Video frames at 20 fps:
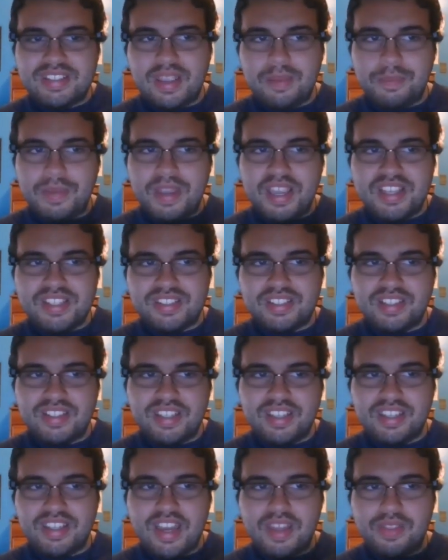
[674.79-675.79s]
they
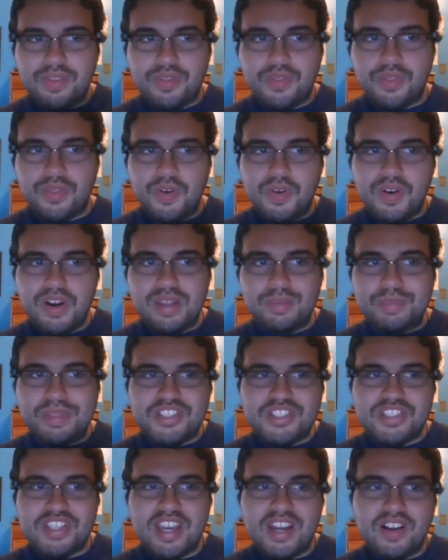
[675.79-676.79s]
basically get
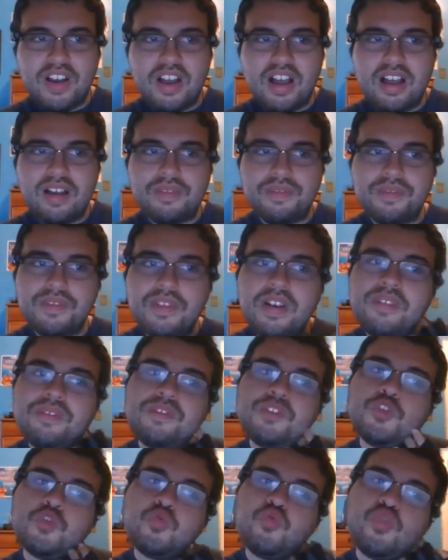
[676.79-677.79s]
30% off
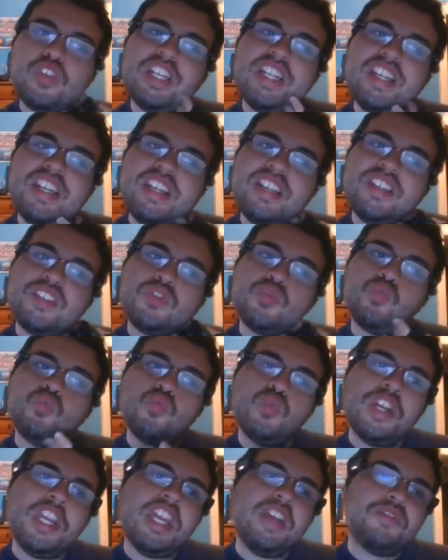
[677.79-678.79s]
of trees,
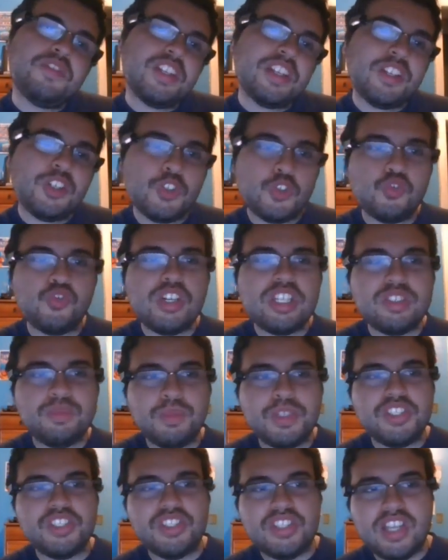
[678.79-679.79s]
wreaths, and
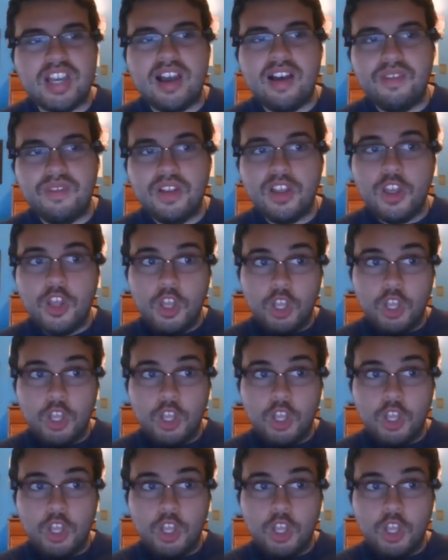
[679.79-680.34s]
Christmas stuff.